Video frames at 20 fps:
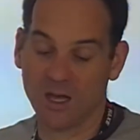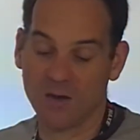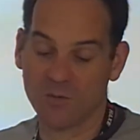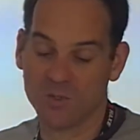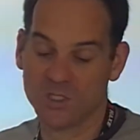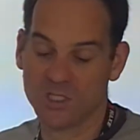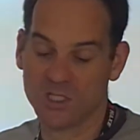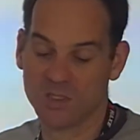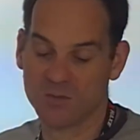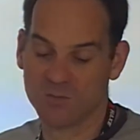
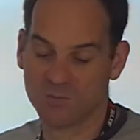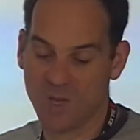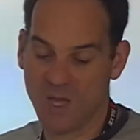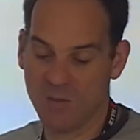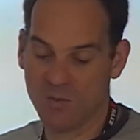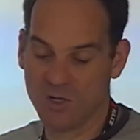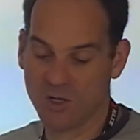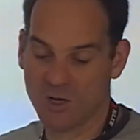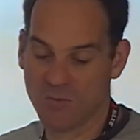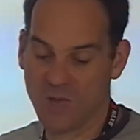which is
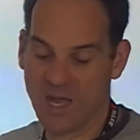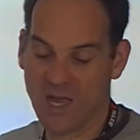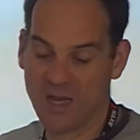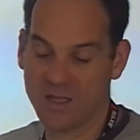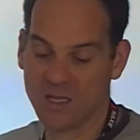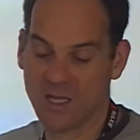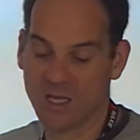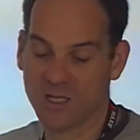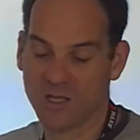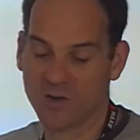maybe not a bad
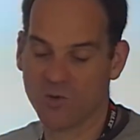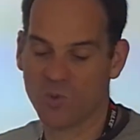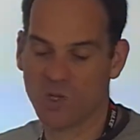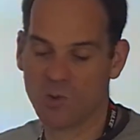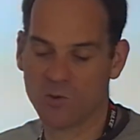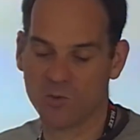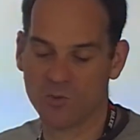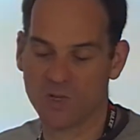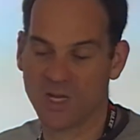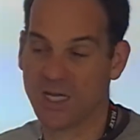thing. It'll be
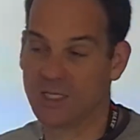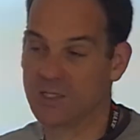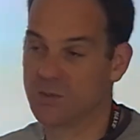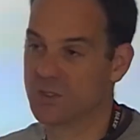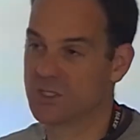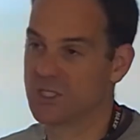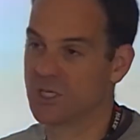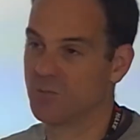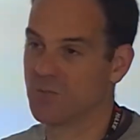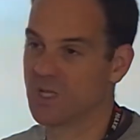replaced
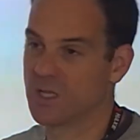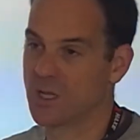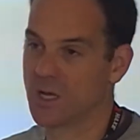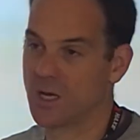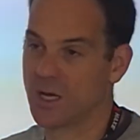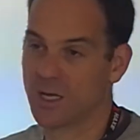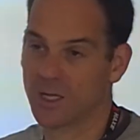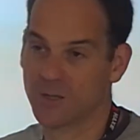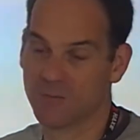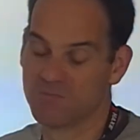with something
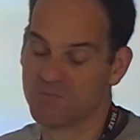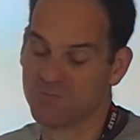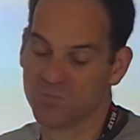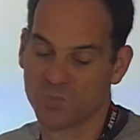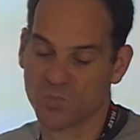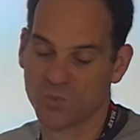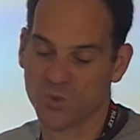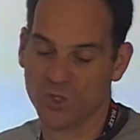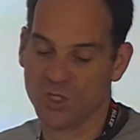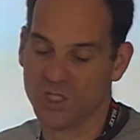like
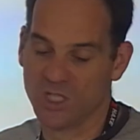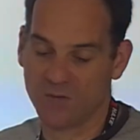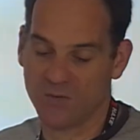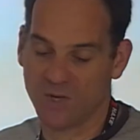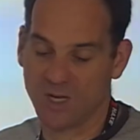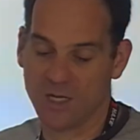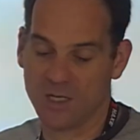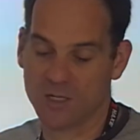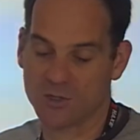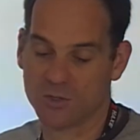
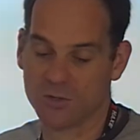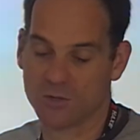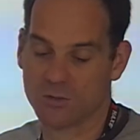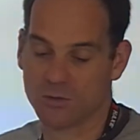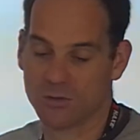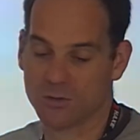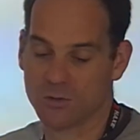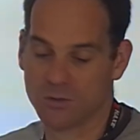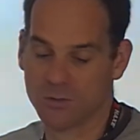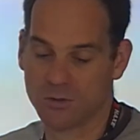UTF-8 str
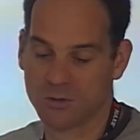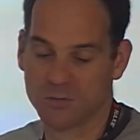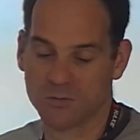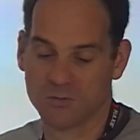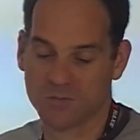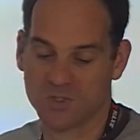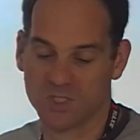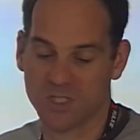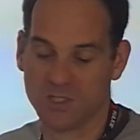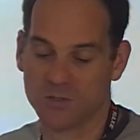or
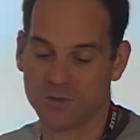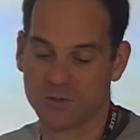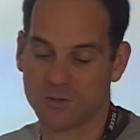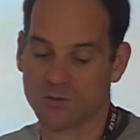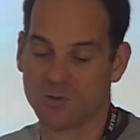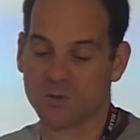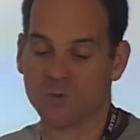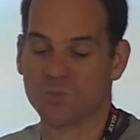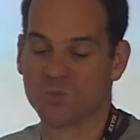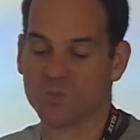CStr
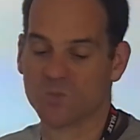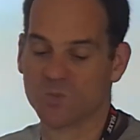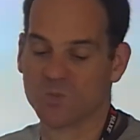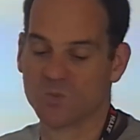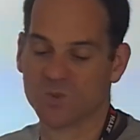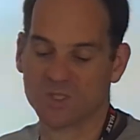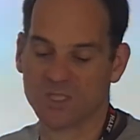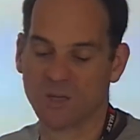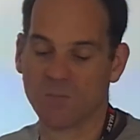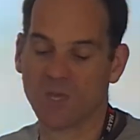or
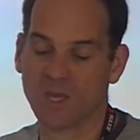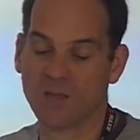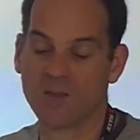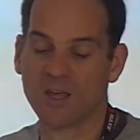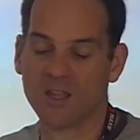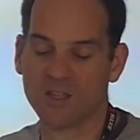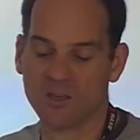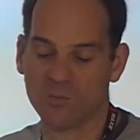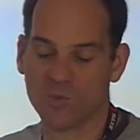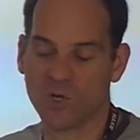something.
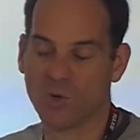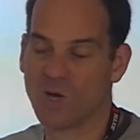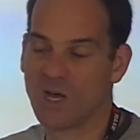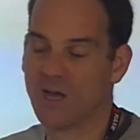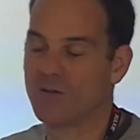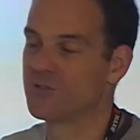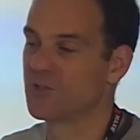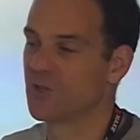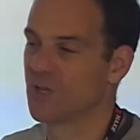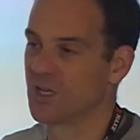There'll be a way
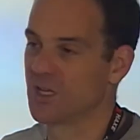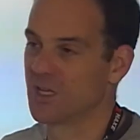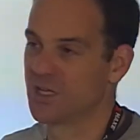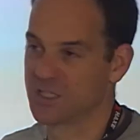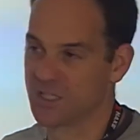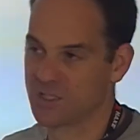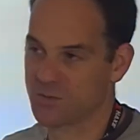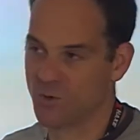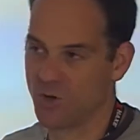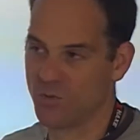of doing it. It
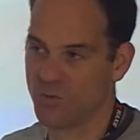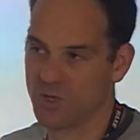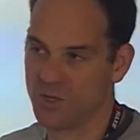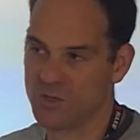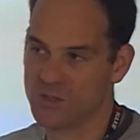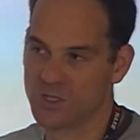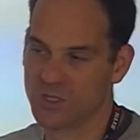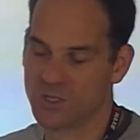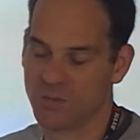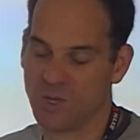just won't be
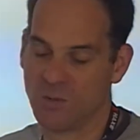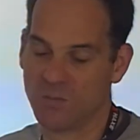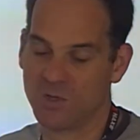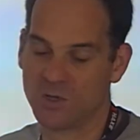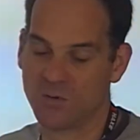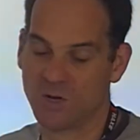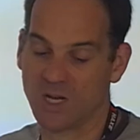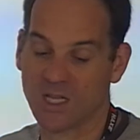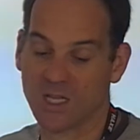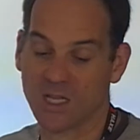using the member
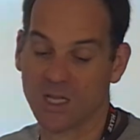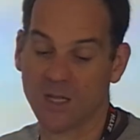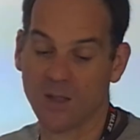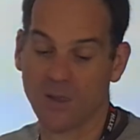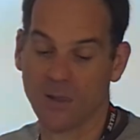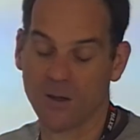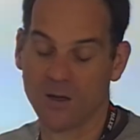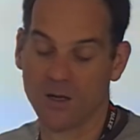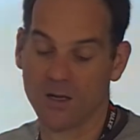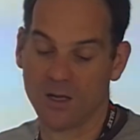directly.
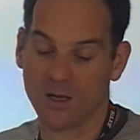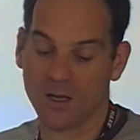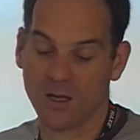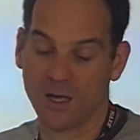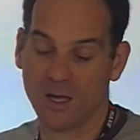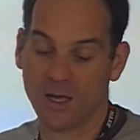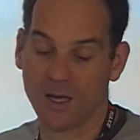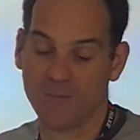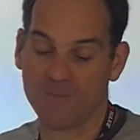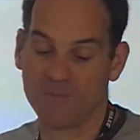
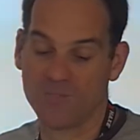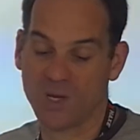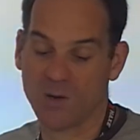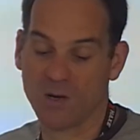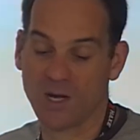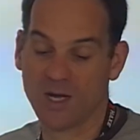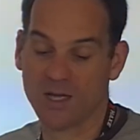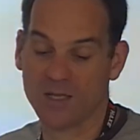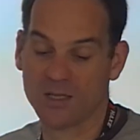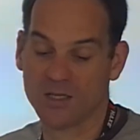
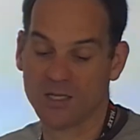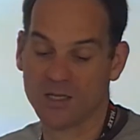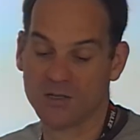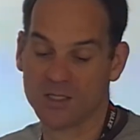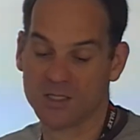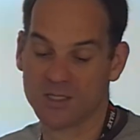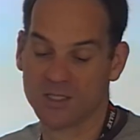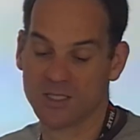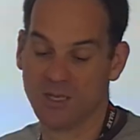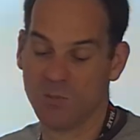There
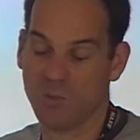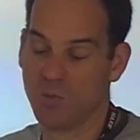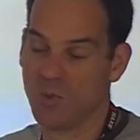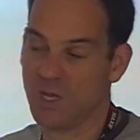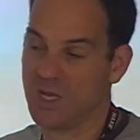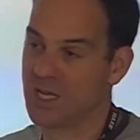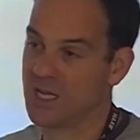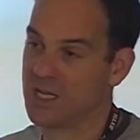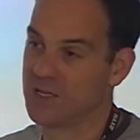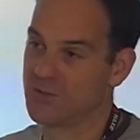is the
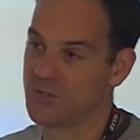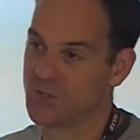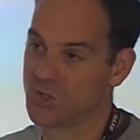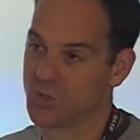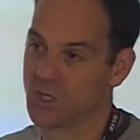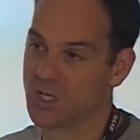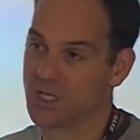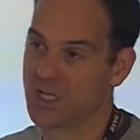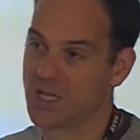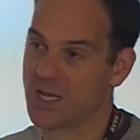CPP native
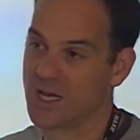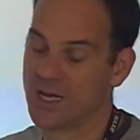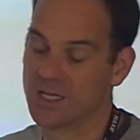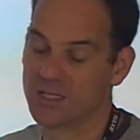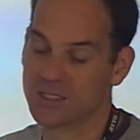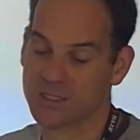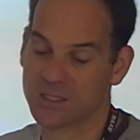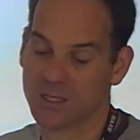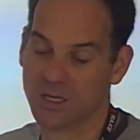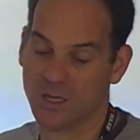string
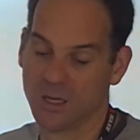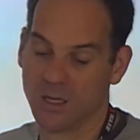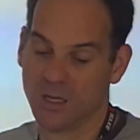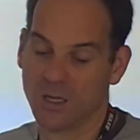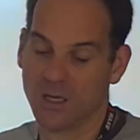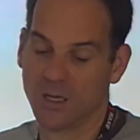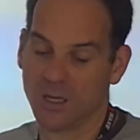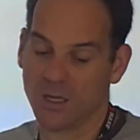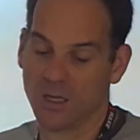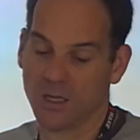class.
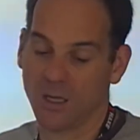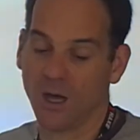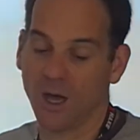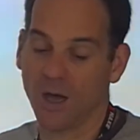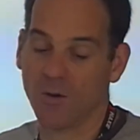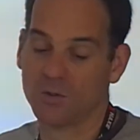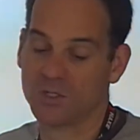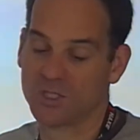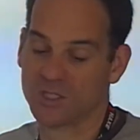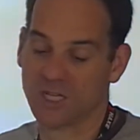
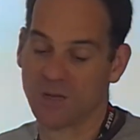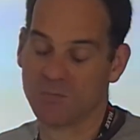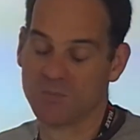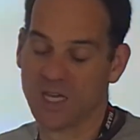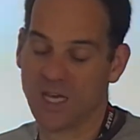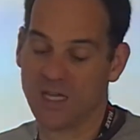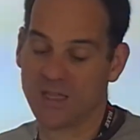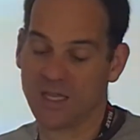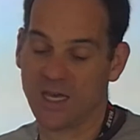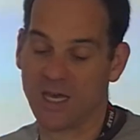I will just
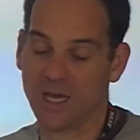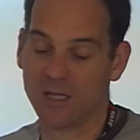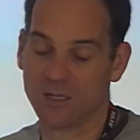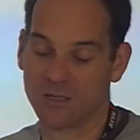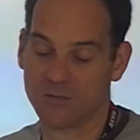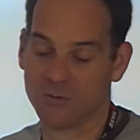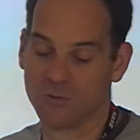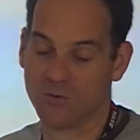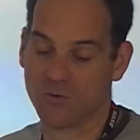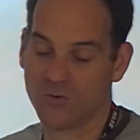update that
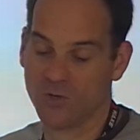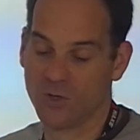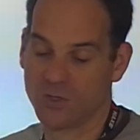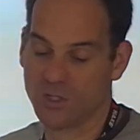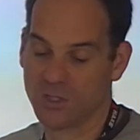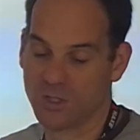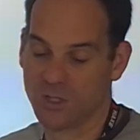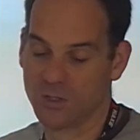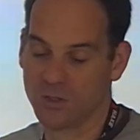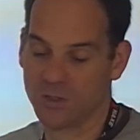to refer
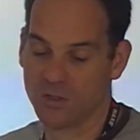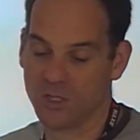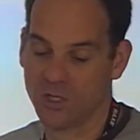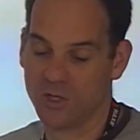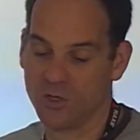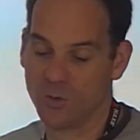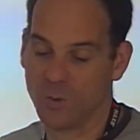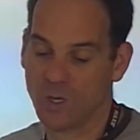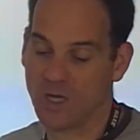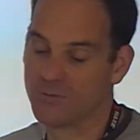to the
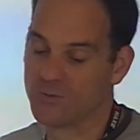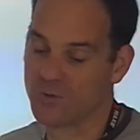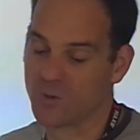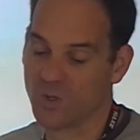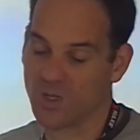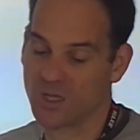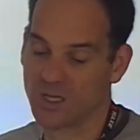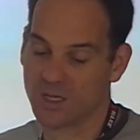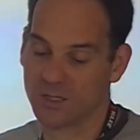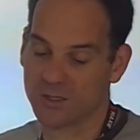new way of
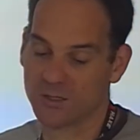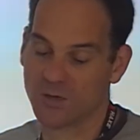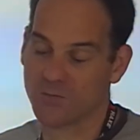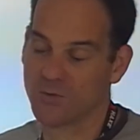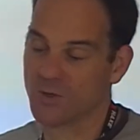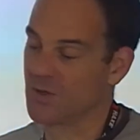doing things. So if